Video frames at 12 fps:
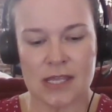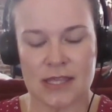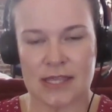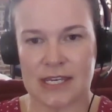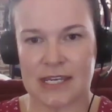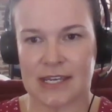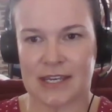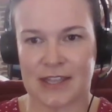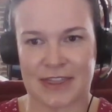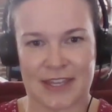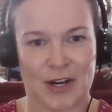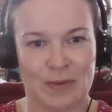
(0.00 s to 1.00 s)

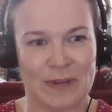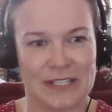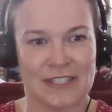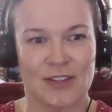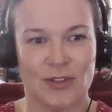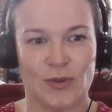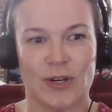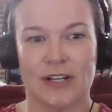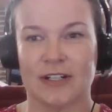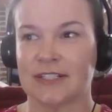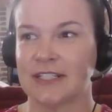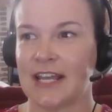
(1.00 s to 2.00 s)
the therapists and the
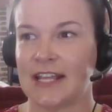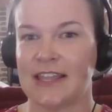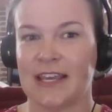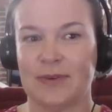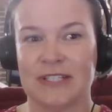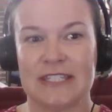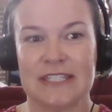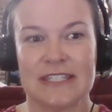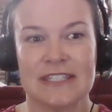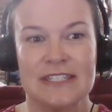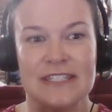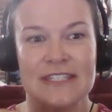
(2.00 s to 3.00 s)
lawyers, and
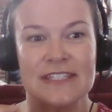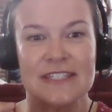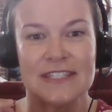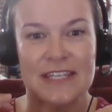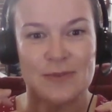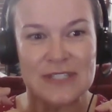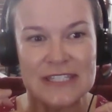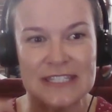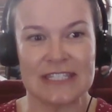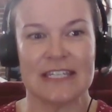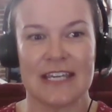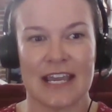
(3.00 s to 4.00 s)
they would
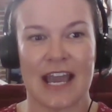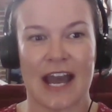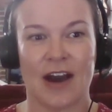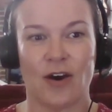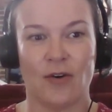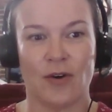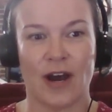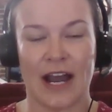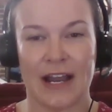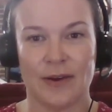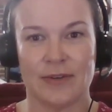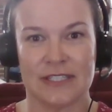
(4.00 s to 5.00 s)
see how
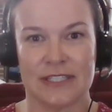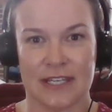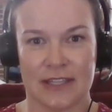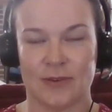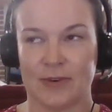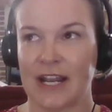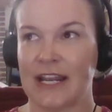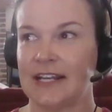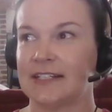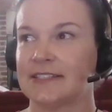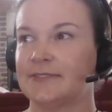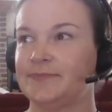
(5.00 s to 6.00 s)
I was in the
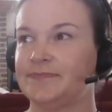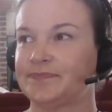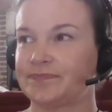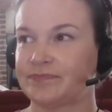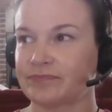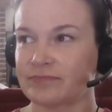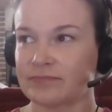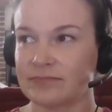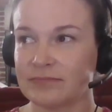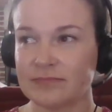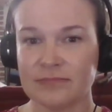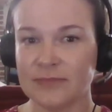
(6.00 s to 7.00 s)
right.
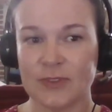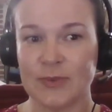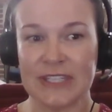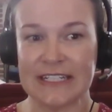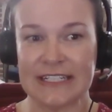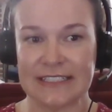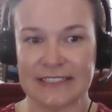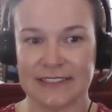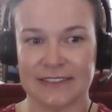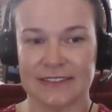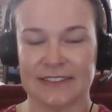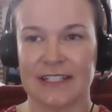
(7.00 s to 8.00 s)
Well, they didn't.
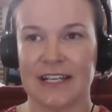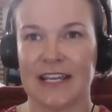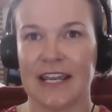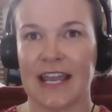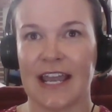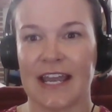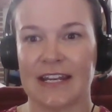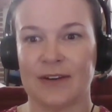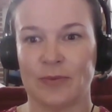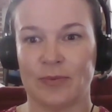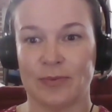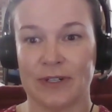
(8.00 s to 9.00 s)
And
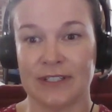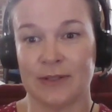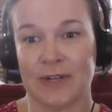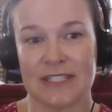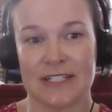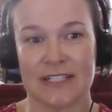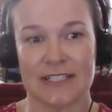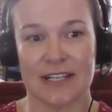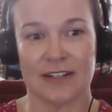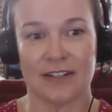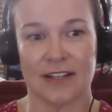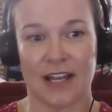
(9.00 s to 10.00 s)
it really wasn't
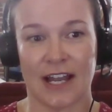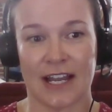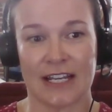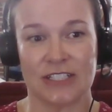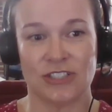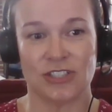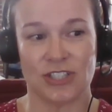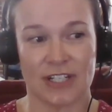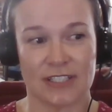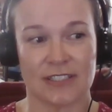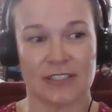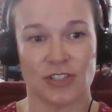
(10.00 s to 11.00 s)
until I
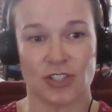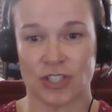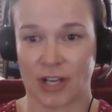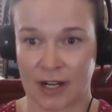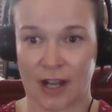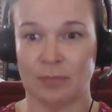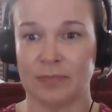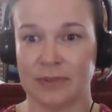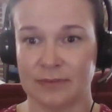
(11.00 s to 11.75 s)
just shut up